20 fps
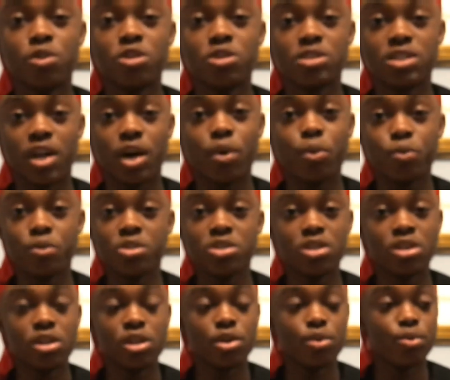Because I was
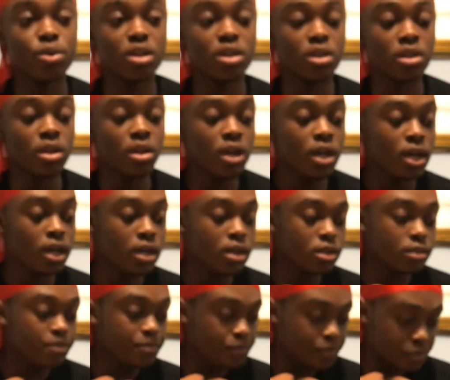hurt when
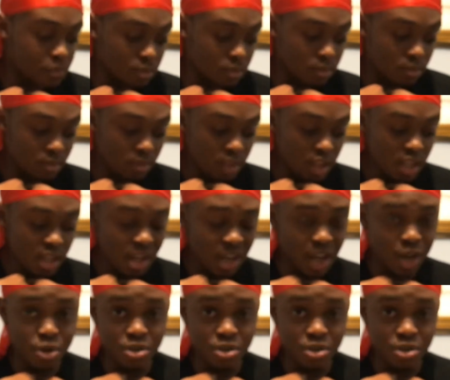I